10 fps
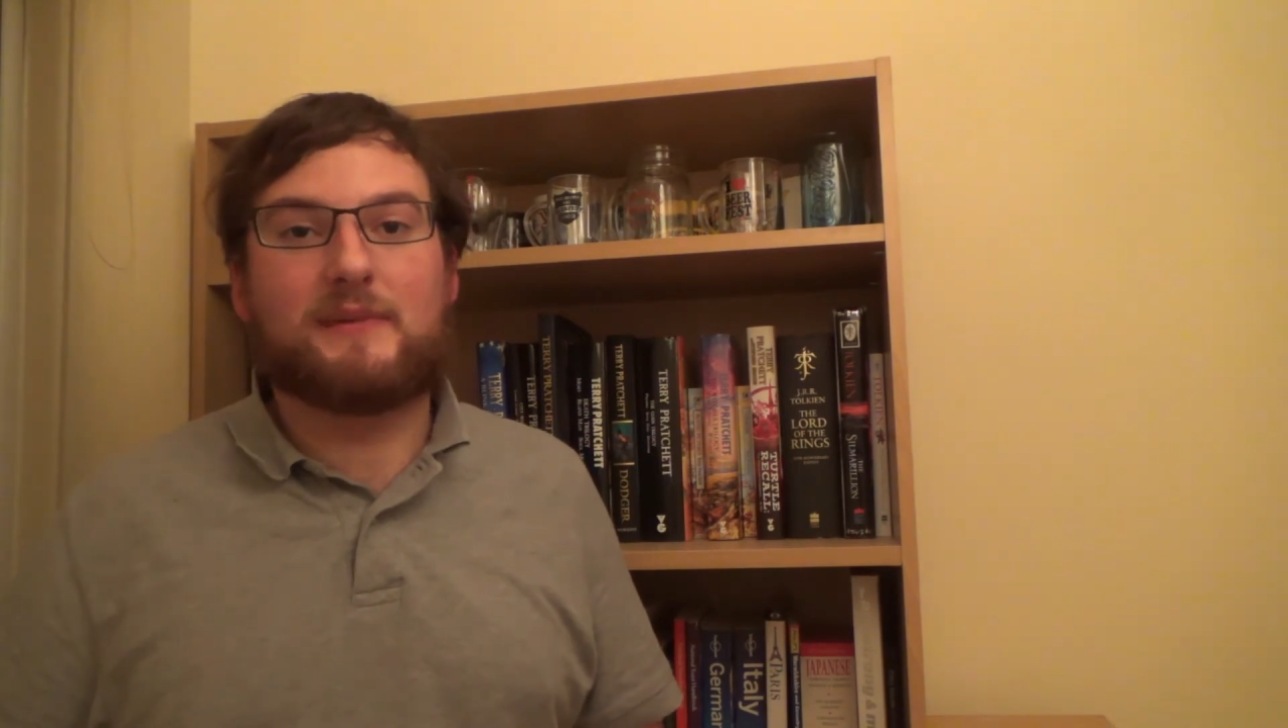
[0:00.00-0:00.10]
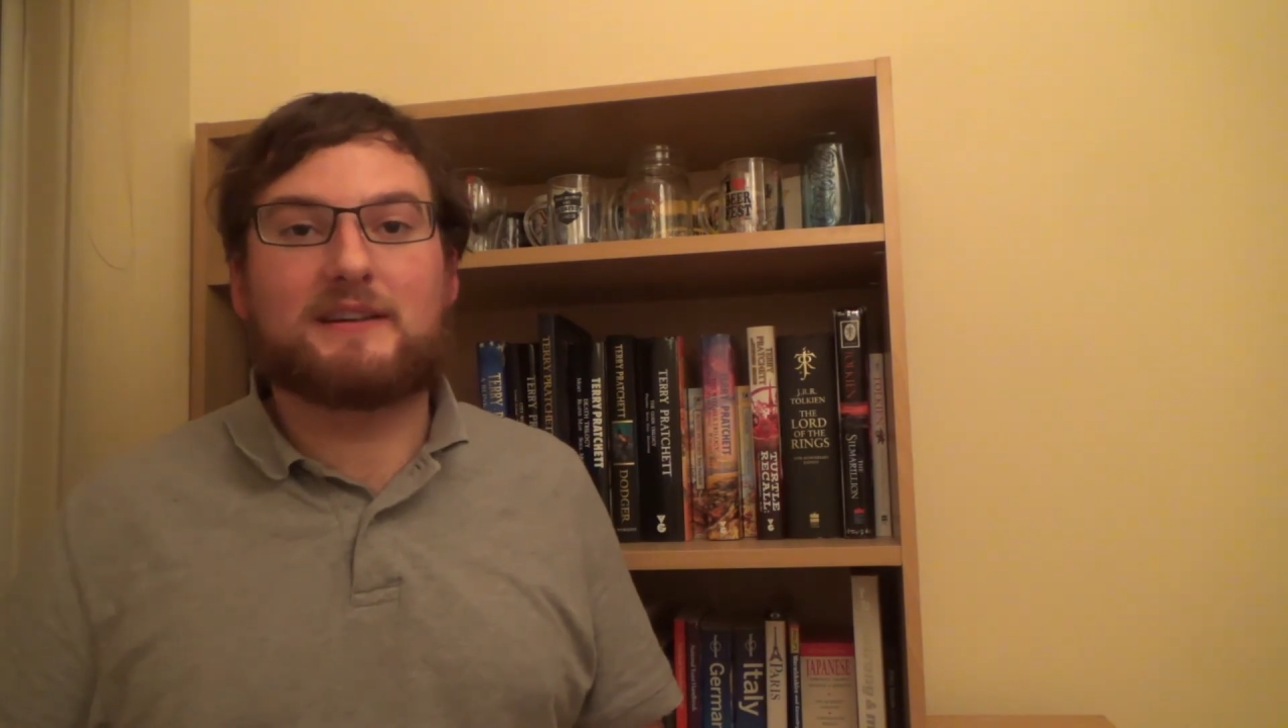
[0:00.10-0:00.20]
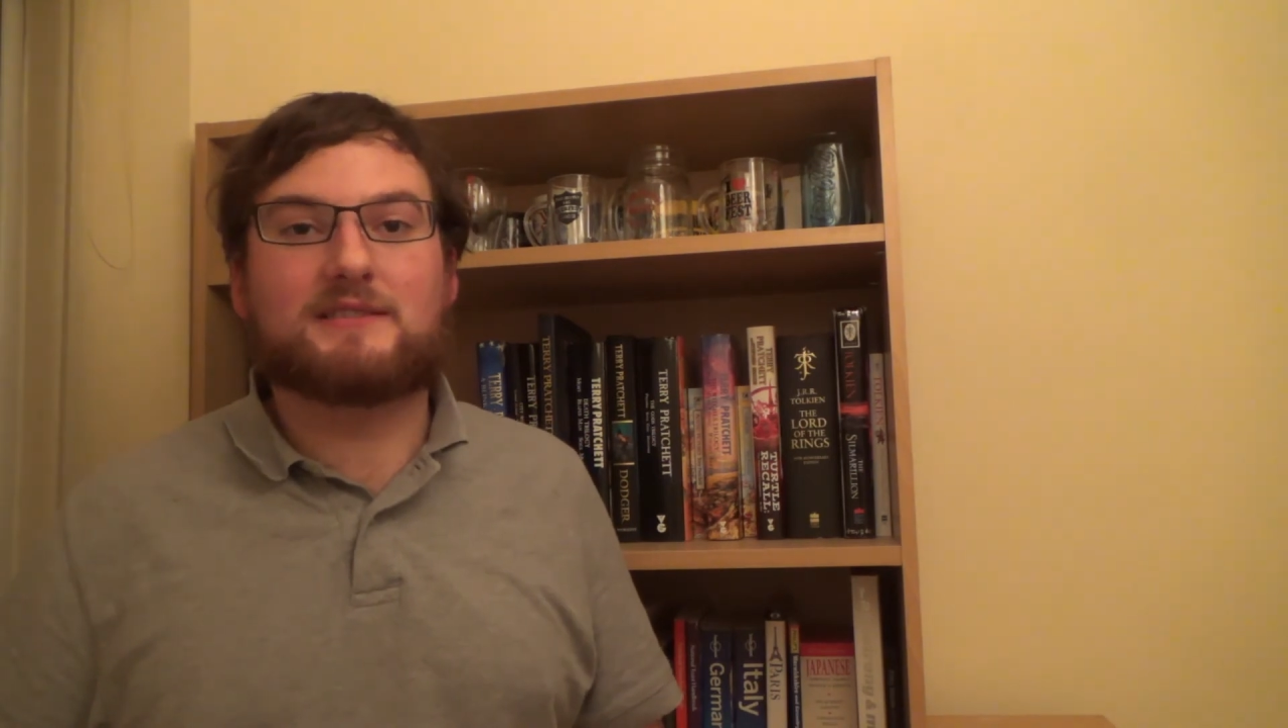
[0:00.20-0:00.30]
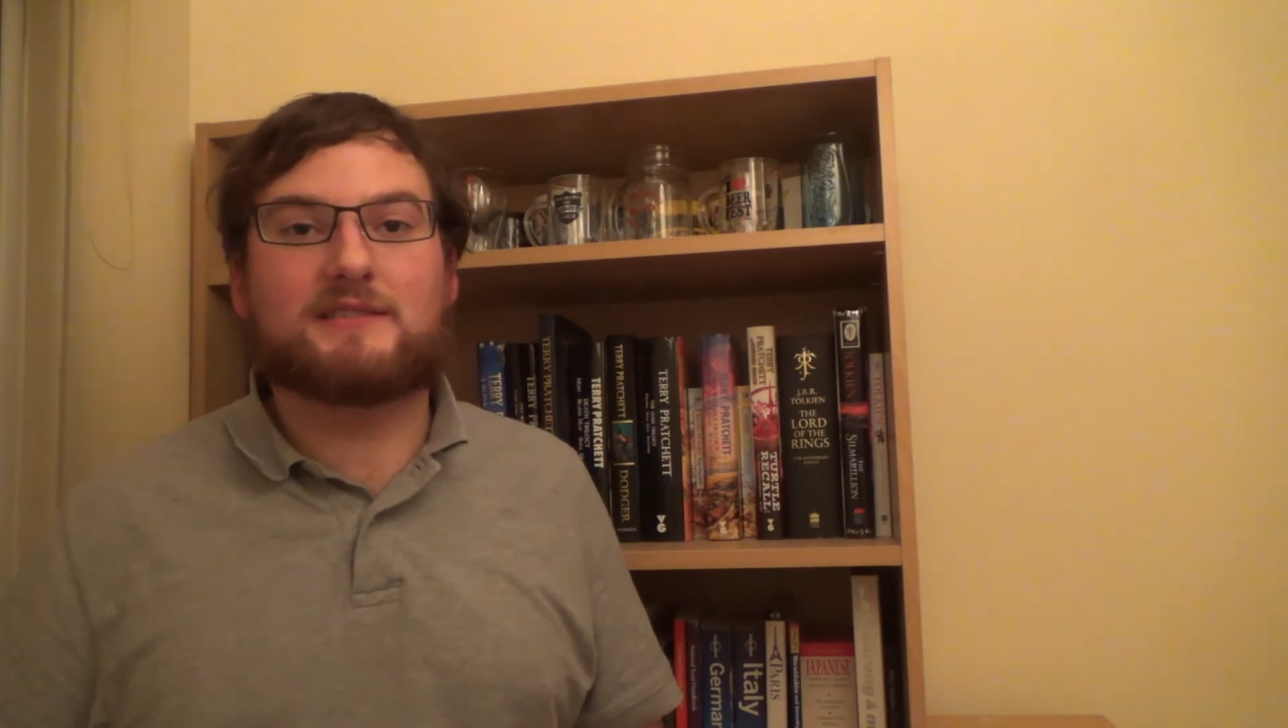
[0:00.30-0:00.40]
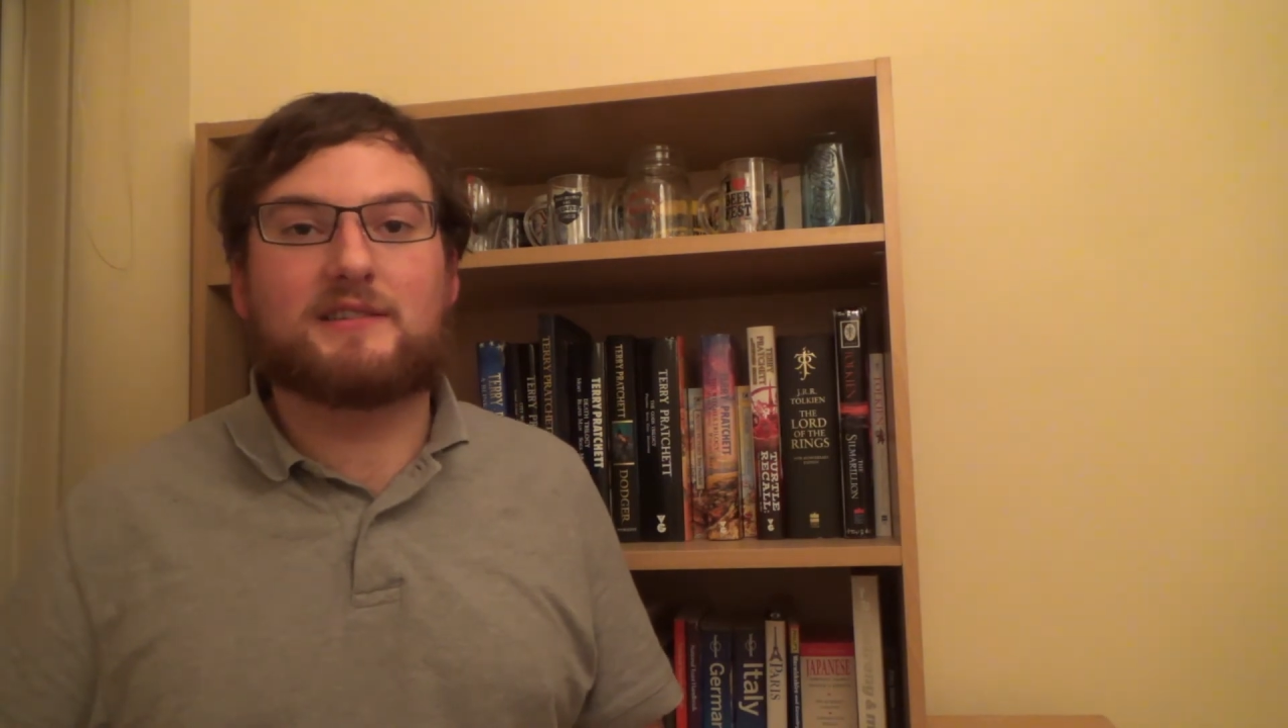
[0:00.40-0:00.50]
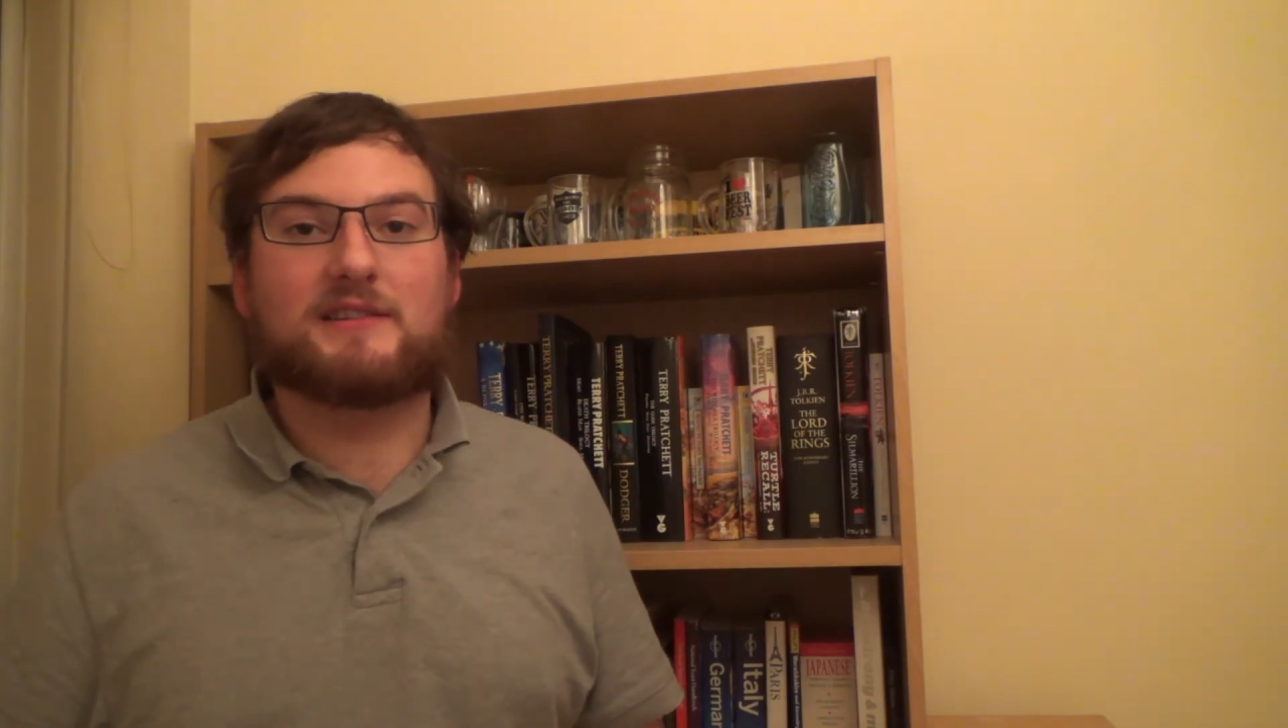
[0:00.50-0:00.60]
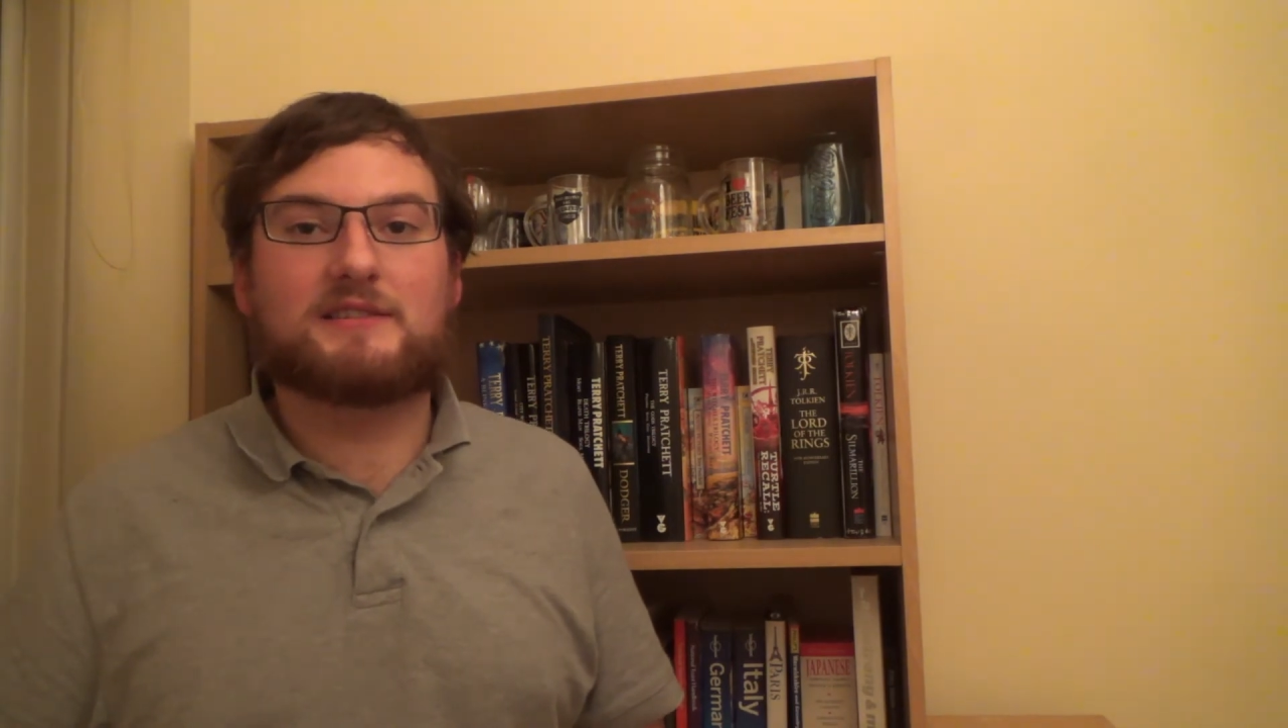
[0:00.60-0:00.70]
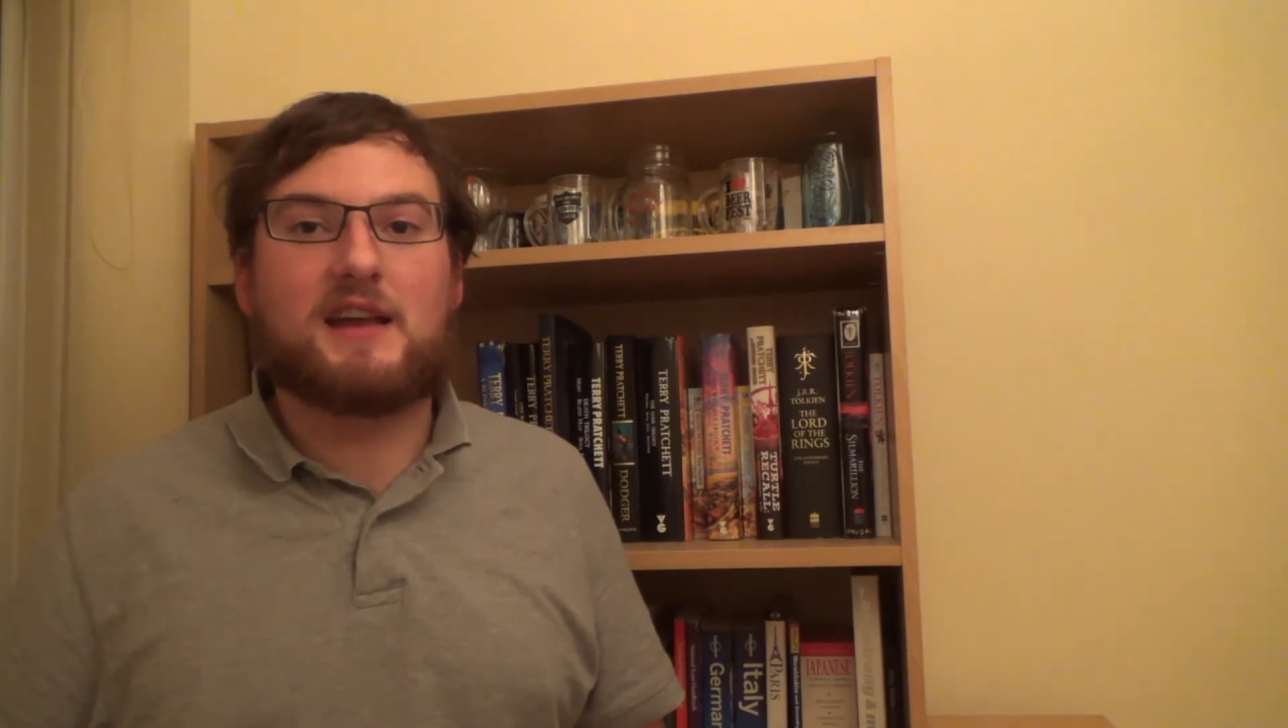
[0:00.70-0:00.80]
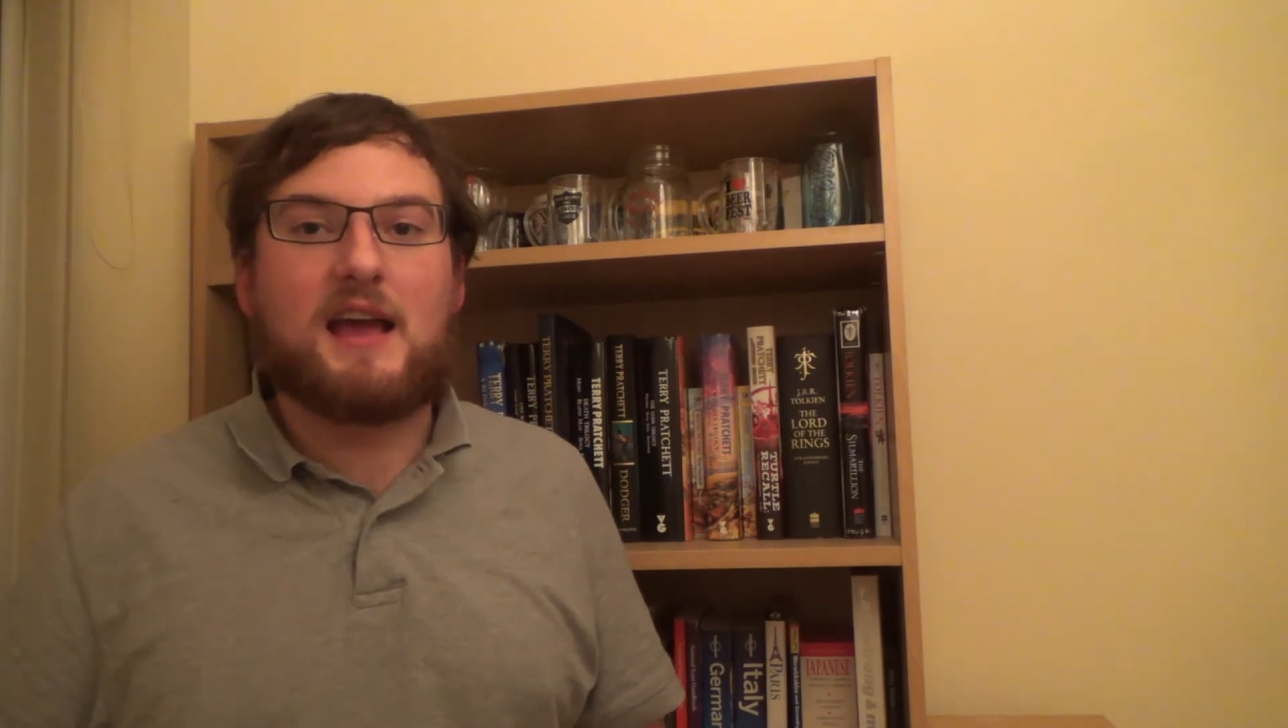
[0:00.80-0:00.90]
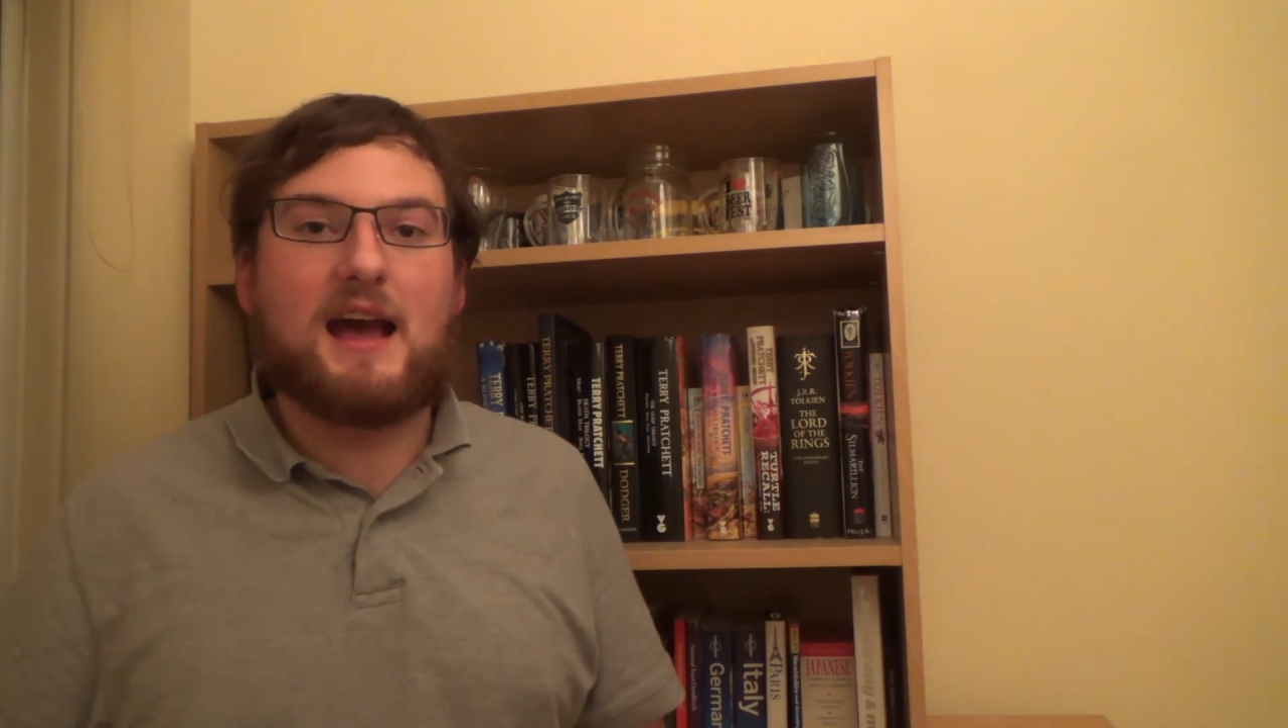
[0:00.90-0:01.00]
exercise,